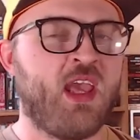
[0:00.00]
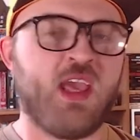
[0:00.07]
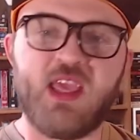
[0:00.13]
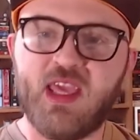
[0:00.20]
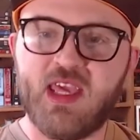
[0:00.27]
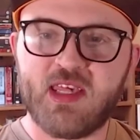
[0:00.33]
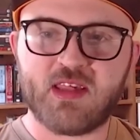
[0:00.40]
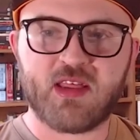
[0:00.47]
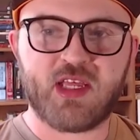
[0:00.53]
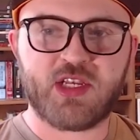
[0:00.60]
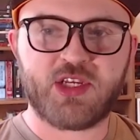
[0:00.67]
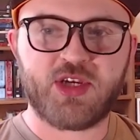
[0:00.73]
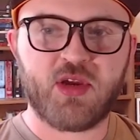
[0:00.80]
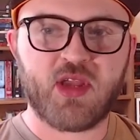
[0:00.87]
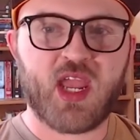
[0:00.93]
easily
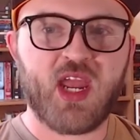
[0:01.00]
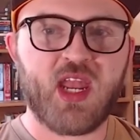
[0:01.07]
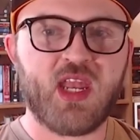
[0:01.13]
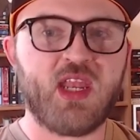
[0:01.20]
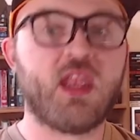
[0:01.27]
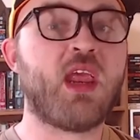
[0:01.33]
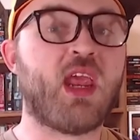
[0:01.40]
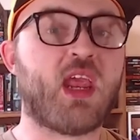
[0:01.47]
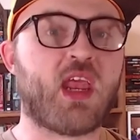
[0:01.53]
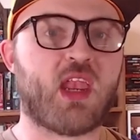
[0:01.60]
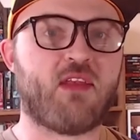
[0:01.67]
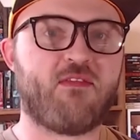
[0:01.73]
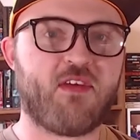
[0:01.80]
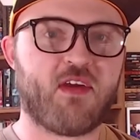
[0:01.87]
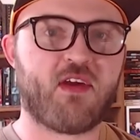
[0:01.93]
adjudicated,
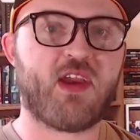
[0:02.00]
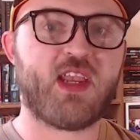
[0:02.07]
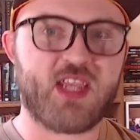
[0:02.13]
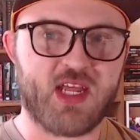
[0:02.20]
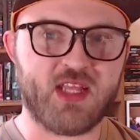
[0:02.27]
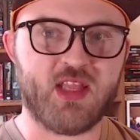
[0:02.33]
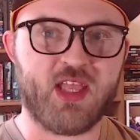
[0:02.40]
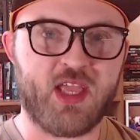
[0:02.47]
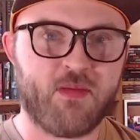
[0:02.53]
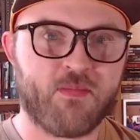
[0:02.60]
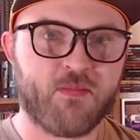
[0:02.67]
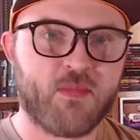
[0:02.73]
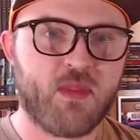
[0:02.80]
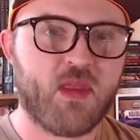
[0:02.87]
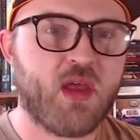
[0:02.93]
and very deadly.
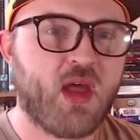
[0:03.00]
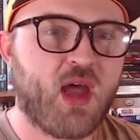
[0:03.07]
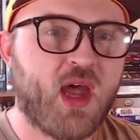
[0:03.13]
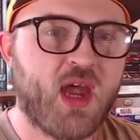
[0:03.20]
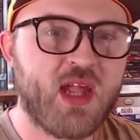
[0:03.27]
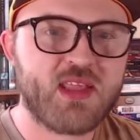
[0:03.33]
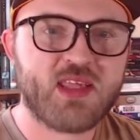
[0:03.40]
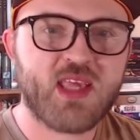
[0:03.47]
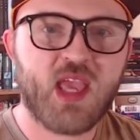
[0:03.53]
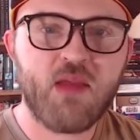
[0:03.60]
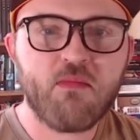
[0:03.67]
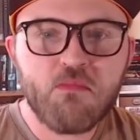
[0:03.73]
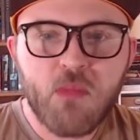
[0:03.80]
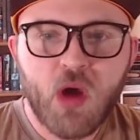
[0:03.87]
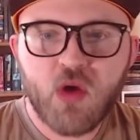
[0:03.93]
I'd say
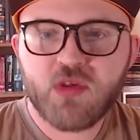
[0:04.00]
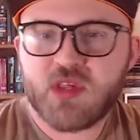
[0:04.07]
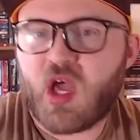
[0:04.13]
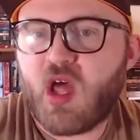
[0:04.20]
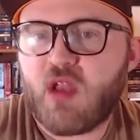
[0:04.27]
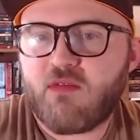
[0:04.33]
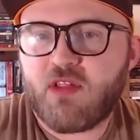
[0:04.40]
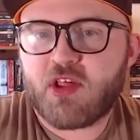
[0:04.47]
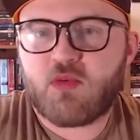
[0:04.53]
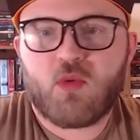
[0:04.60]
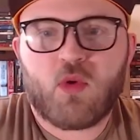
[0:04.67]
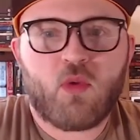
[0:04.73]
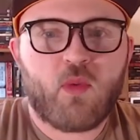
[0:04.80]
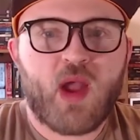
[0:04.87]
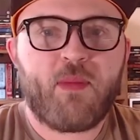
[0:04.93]
most conflicts
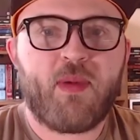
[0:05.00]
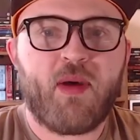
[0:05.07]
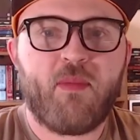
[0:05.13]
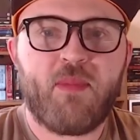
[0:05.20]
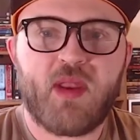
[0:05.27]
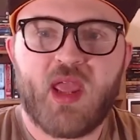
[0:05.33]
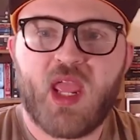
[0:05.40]
will wrap up in a